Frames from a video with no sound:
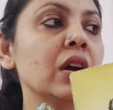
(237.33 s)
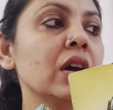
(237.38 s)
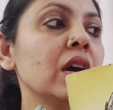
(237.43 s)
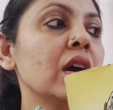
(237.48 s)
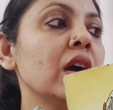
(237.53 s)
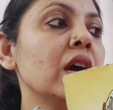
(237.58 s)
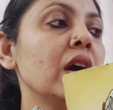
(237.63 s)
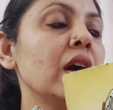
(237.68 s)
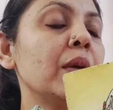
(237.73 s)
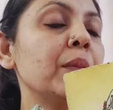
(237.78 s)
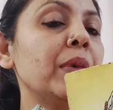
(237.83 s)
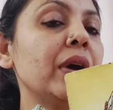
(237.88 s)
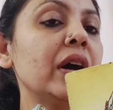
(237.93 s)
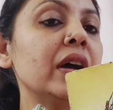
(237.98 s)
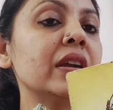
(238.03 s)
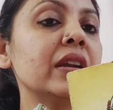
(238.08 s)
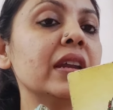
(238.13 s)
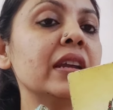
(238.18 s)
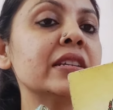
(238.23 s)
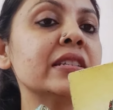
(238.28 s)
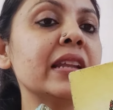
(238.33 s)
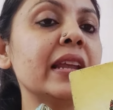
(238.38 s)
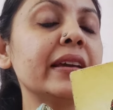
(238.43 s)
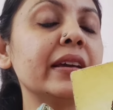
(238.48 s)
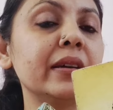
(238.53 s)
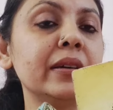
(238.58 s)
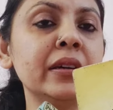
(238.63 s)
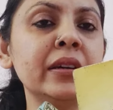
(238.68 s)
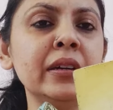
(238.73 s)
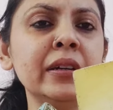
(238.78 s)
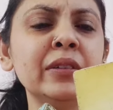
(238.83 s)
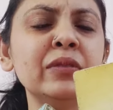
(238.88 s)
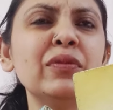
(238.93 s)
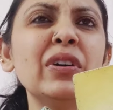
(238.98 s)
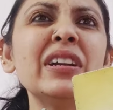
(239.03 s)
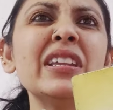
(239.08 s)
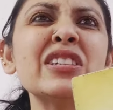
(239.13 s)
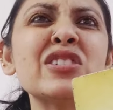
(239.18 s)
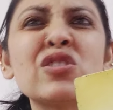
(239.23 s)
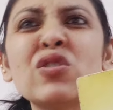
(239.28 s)
But it's like, what
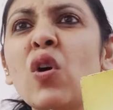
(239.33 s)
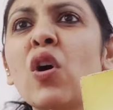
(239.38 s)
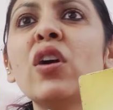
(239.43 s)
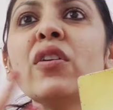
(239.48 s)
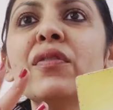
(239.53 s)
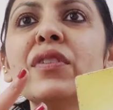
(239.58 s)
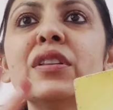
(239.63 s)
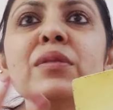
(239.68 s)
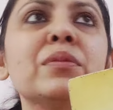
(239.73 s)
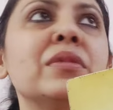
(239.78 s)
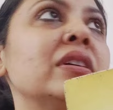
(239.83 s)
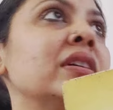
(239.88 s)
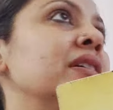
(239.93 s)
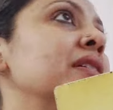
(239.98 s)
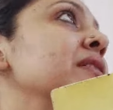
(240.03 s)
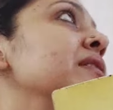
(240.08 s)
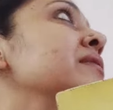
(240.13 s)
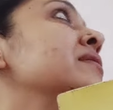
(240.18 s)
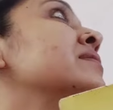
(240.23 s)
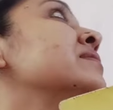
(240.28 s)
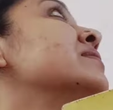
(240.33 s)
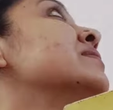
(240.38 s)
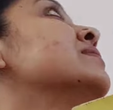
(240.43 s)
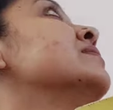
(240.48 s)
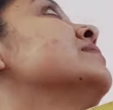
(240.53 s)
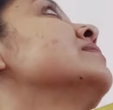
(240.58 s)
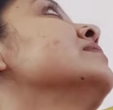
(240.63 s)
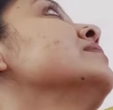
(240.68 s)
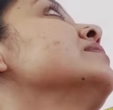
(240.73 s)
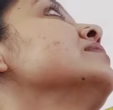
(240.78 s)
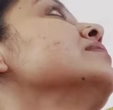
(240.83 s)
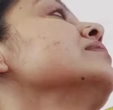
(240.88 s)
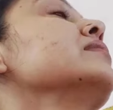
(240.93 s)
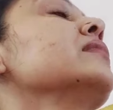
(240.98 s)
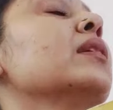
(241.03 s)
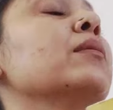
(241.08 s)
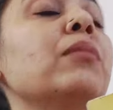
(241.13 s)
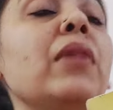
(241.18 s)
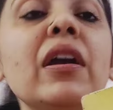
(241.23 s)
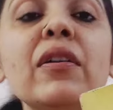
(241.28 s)
is wrong with me?
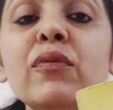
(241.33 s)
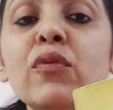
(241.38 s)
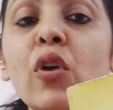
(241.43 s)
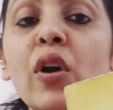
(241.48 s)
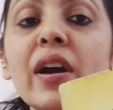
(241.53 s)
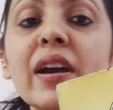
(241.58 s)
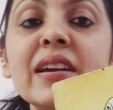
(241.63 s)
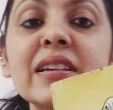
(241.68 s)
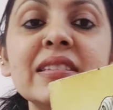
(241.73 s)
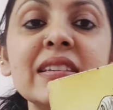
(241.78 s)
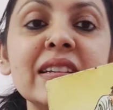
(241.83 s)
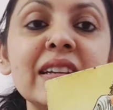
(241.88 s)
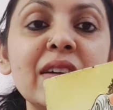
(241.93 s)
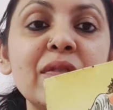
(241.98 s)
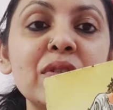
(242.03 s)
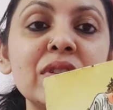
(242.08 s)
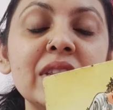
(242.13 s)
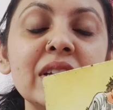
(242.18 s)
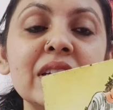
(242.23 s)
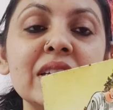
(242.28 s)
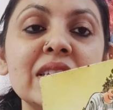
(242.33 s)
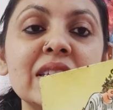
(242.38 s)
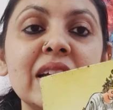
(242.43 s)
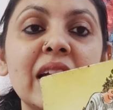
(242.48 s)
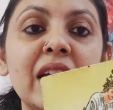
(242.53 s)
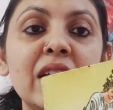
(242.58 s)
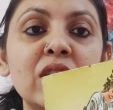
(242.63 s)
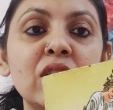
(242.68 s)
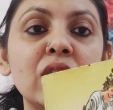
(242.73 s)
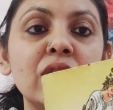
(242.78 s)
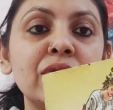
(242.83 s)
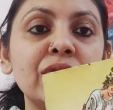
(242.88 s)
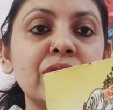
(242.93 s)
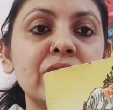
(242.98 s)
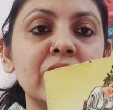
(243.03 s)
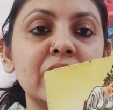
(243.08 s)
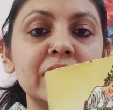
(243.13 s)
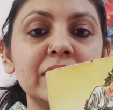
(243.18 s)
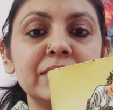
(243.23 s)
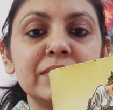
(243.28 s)
My voice and everything is kind of,
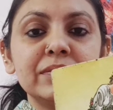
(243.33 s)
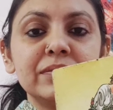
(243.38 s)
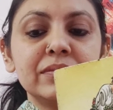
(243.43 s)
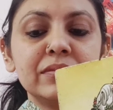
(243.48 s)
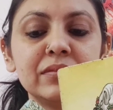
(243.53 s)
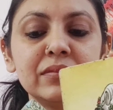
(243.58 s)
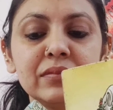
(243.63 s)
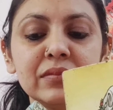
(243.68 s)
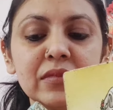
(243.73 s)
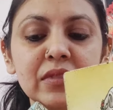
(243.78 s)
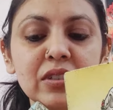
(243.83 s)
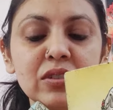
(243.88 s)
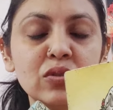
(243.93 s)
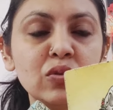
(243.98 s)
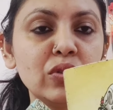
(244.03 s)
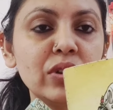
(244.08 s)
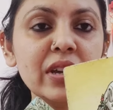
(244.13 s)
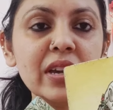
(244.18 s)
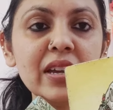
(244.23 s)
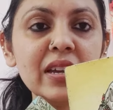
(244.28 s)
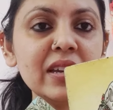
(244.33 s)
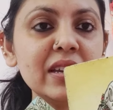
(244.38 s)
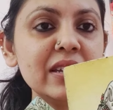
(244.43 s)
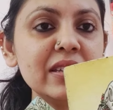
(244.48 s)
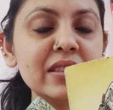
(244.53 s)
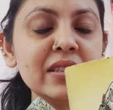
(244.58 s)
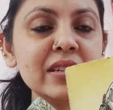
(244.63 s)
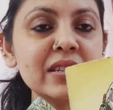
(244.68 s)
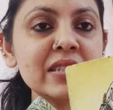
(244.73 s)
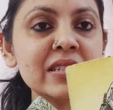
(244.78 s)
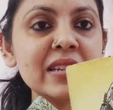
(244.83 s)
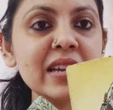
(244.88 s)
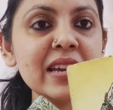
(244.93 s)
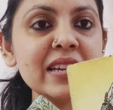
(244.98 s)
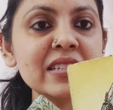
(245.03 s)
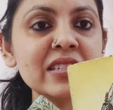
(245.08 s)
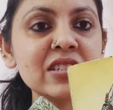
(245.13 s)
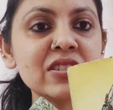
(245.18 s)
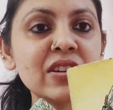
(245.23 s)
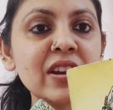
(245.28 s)
this day is
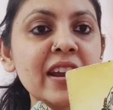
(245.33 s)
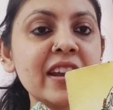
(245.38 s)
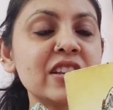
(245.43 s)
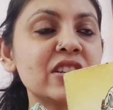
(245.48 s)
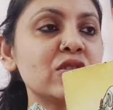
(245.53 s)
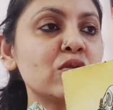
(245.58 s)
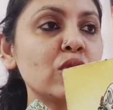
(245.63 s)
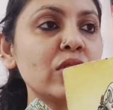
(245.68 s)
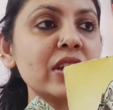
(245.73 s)
strange. Today is a